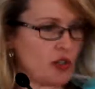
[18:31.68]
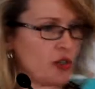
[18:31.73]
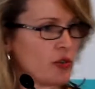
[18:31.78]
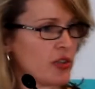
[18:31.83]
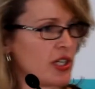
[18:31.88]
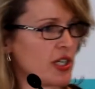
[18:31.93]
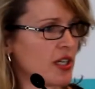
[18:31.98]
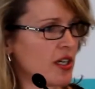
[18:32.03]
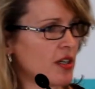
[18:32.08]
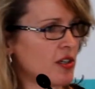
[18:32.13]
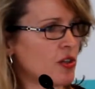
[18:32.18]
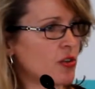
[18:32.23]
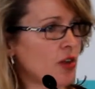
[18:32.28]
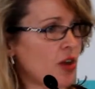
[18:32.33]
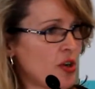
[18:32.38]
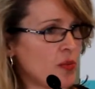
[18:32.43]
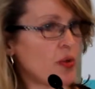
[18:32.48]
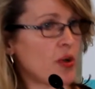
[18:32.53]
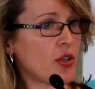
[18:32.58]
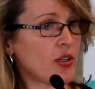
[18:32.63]
you're looking at your
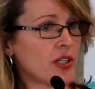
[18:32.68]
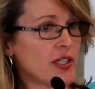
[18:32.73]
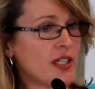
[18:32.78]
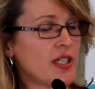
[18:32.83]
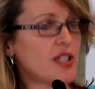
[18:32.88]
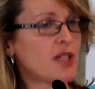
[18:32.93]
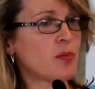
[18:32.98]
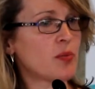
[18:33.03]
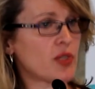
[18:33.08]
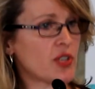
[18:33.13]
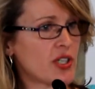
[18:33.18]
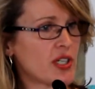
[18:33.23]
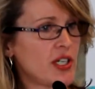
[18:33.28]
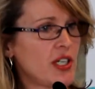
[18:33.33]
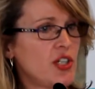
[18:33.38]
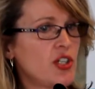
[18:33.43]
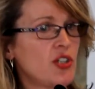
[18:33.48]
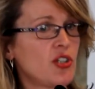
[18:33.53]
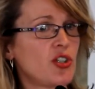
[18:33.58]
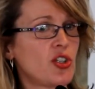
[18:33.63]
own policies and
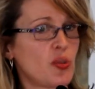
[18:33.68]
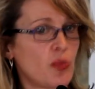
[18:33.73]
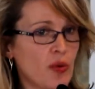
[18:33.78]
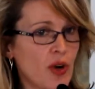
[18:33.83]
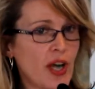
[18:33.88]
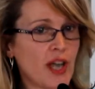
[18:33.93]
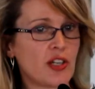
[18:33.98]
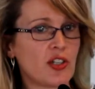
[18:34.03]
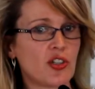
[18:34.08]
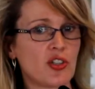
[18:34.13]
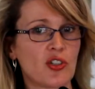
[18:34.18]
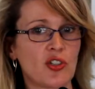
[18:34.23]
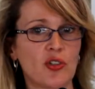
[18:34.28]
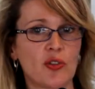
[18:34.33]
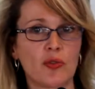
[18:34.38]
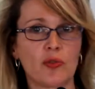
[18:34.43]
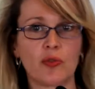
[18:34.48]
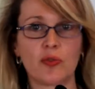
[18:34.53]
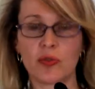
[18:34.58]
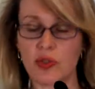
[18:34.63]
procedures, your practice
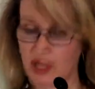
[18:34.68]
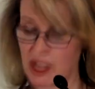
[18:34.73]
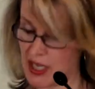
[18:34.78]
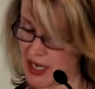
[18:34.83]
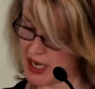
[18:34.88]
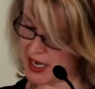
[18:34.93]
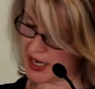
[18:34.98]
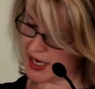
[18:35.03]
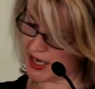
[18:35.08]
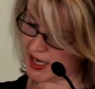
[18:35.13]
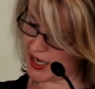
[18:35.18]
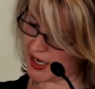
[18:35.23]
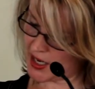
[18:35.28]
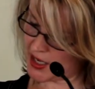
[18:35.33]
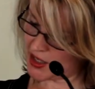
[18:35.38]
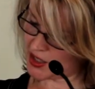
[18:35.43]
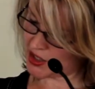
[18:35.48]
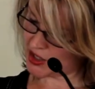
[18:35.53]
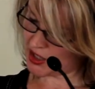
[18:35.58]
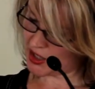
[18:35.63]
tools
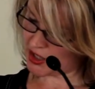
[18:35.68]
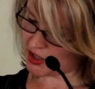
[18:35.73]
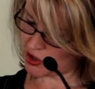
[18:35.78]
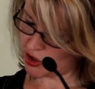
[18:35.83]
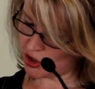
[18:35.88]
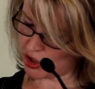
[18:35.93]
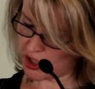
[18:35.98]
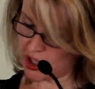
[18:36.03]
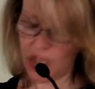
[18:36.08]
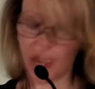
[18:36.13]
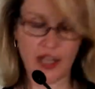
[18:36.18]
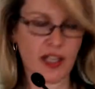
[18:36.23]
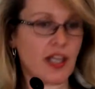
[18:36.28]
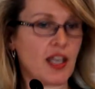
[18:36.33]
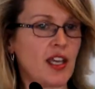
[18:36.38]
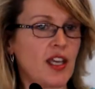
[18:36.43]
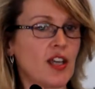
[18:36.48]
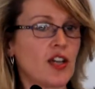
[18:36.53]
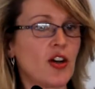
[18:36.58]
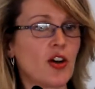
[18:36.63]
and your client
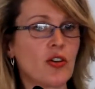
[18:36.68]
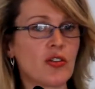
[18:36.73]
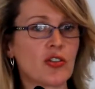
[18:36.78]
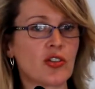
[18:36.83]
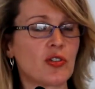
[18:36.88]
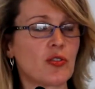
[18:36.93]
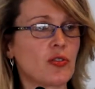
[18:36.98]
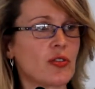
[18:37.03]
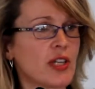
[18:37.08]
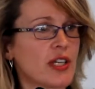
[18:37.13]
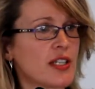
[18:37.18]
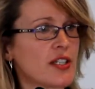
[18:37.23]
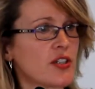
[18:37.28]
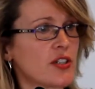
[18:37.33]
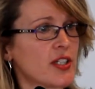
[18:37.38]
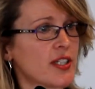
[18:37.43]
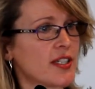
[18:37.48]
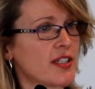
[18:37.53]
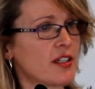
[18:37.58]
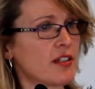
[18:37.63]
care goals and all that
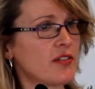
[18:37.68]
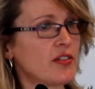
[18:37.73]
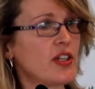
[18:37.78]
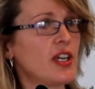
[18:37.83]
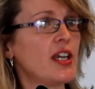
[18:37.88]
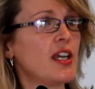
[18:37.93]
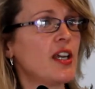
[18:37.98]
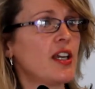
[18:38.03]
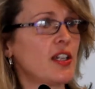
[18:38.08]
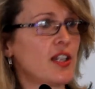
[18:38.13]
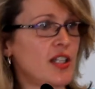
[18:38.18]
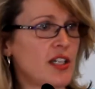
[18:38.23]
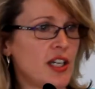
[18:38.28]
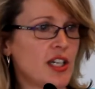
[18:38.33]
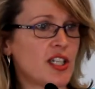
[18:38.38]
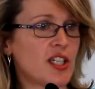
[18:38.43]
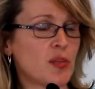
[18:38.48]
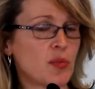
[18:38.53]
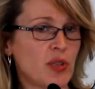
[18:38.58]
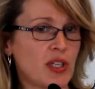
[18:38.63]
sort of stuff, you
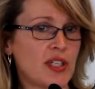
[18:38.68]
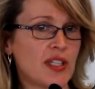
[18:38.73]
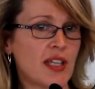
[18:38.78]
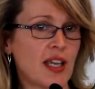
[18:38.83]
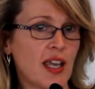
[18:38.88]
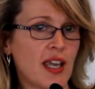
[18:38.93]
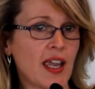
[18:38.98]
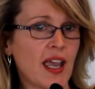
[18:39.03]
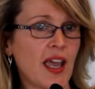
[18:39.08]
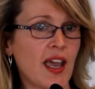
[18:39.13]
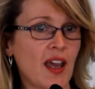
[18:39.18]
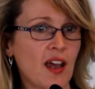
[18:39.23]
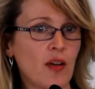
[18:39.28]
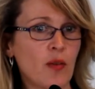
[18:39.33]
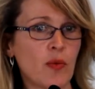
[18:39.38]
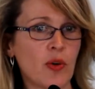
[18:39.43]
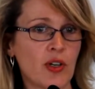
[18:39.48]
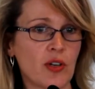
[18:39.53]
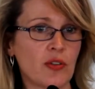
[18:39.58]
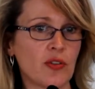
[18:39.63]
need to be saying how
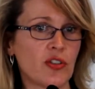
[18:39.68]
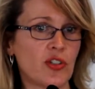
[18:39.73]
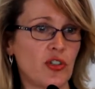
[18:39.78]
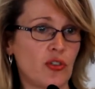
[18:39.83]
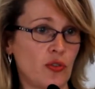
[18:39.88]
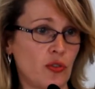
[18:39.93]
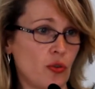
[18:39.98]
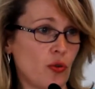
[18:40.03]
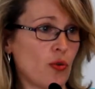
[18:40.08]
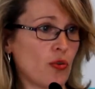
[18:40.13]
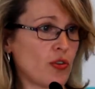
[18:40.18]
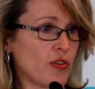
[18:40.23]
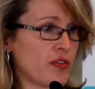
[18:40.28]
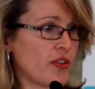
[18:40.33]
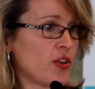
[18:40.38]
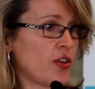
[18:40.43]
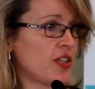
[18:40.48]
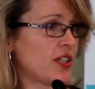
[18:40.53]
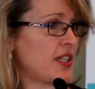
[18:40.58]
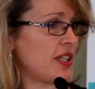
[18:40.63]
well do all of
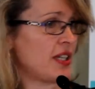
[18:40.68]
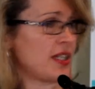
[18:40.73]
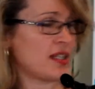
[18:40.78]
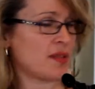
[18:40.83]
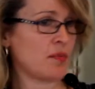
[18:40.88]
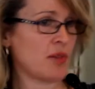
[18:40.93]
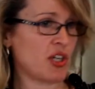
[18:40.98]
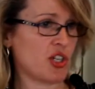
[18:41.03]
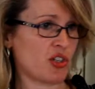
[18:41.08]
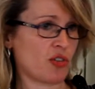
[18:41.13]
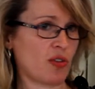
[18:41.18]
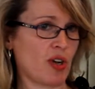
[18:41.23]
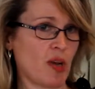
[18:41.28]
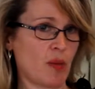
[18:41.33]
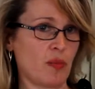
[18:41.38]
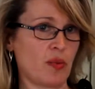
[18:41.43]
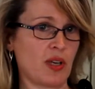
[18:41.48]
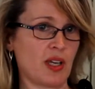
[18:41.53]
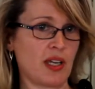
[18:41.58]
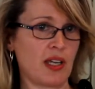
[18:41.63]
those things measure
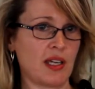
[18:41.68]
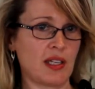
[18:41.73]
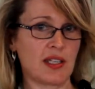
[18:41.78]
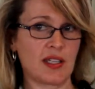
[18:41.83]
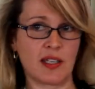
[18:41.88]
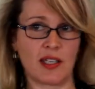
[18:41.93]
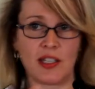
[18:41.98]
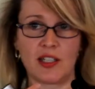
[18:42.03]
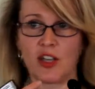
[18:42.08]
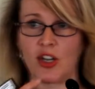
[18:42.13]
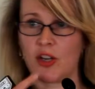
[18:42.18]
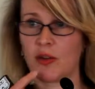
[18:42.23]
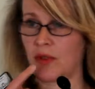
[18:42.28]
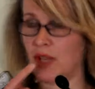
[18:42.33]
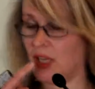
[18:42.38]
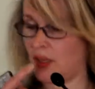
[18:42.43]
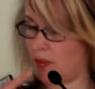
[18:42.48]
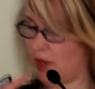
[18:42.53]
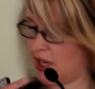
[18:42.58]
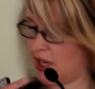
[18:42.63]
up against these home care